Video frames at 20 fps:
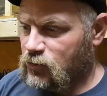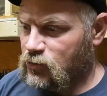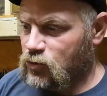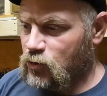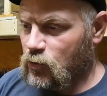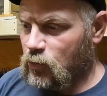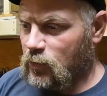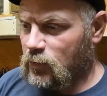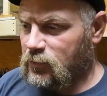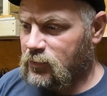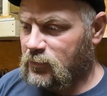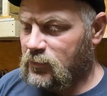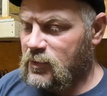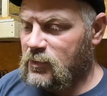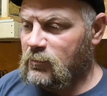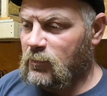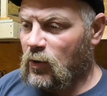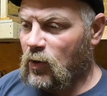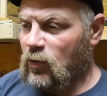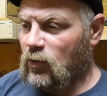2 or
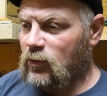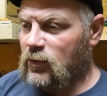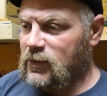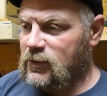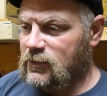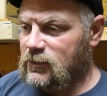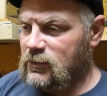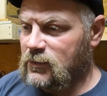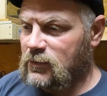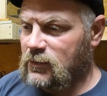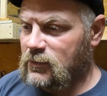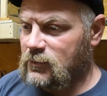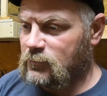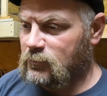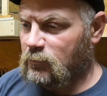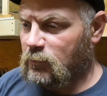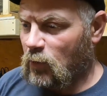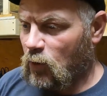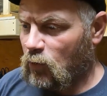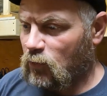3
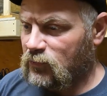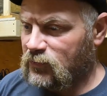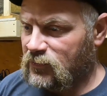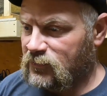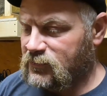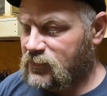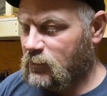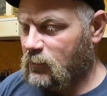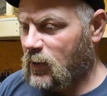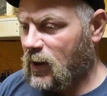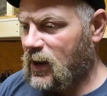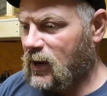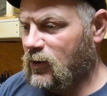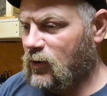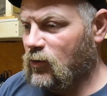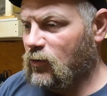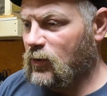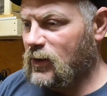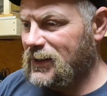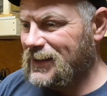bowls of
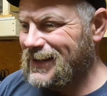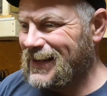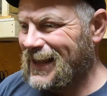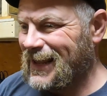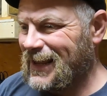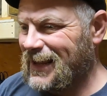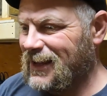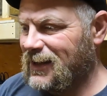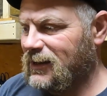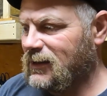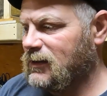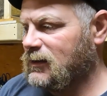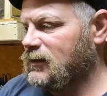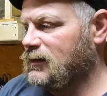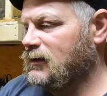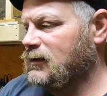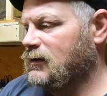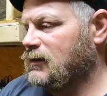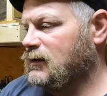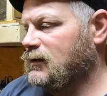tobacco a day
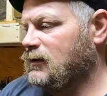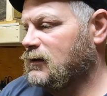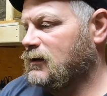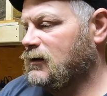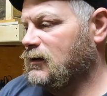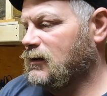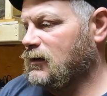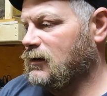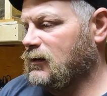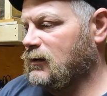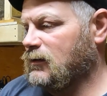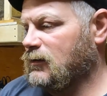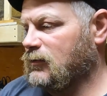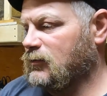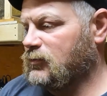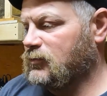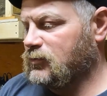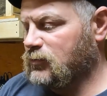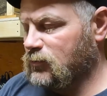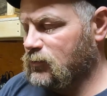
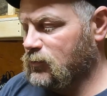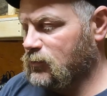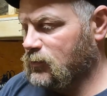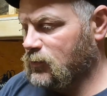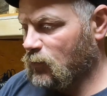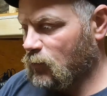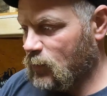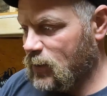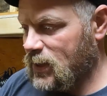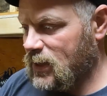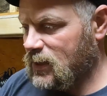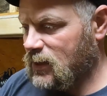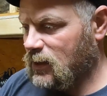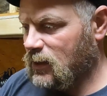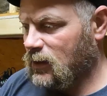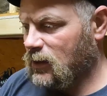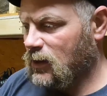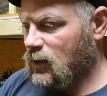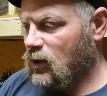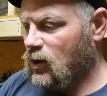through the
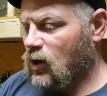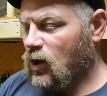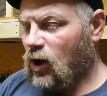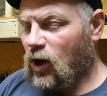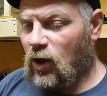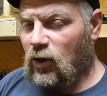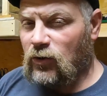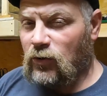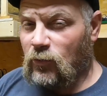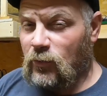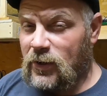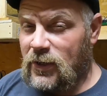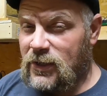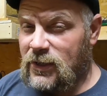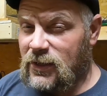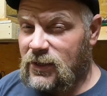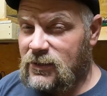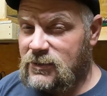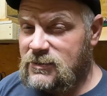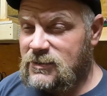week. On the
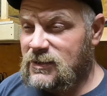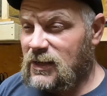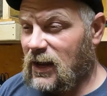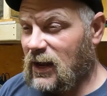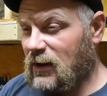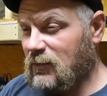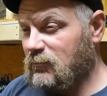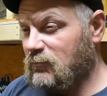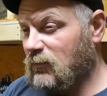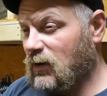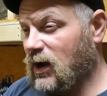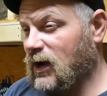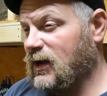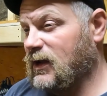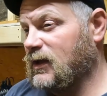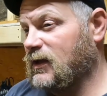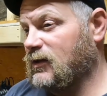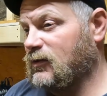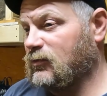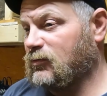weekends, I
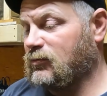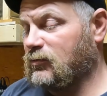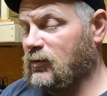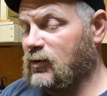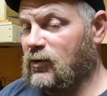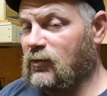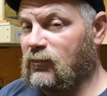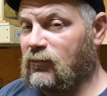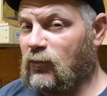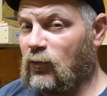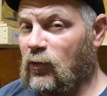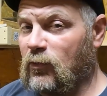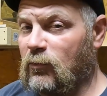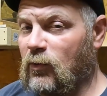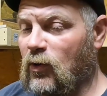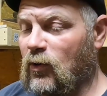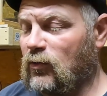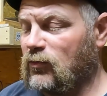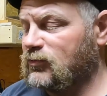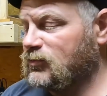might hit 3 or 4
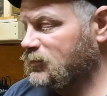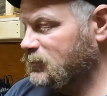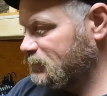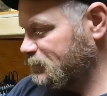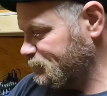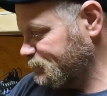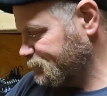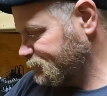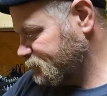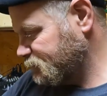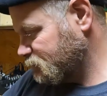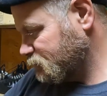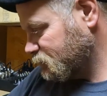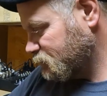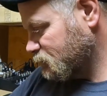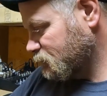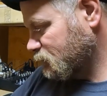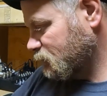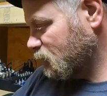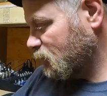bowls.
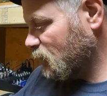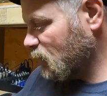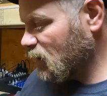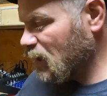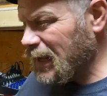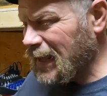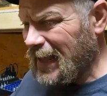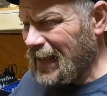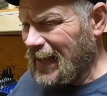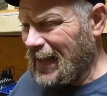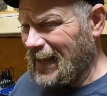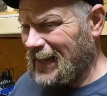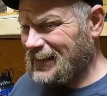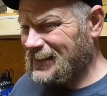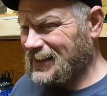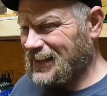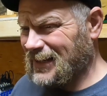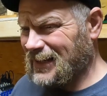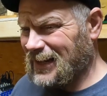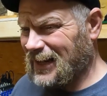I
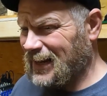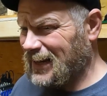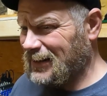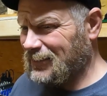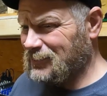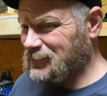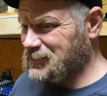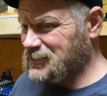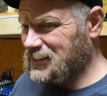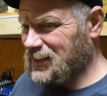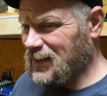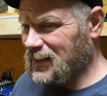think I was